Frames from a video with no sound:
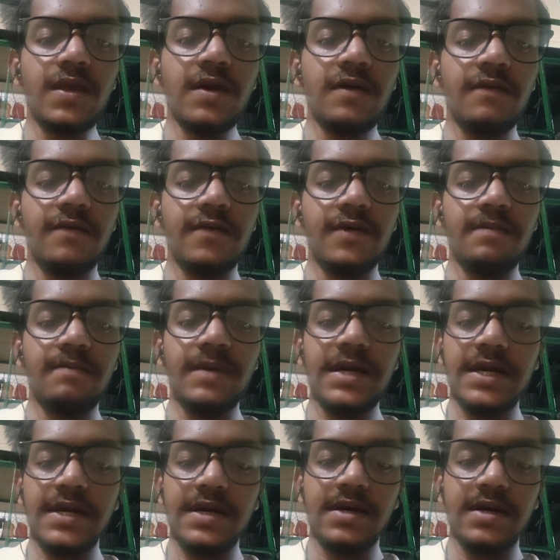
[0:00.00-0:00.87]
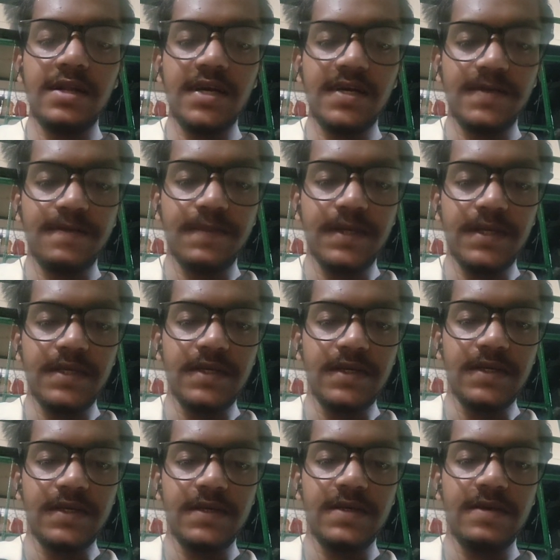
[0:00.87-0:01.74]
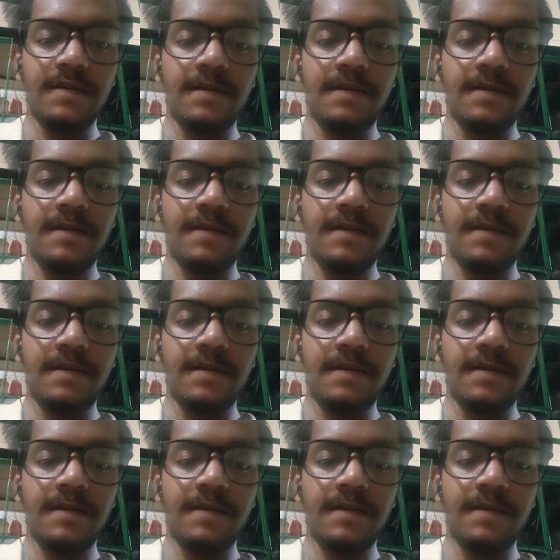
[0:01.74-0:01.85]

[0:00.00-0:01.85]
for medical expenses.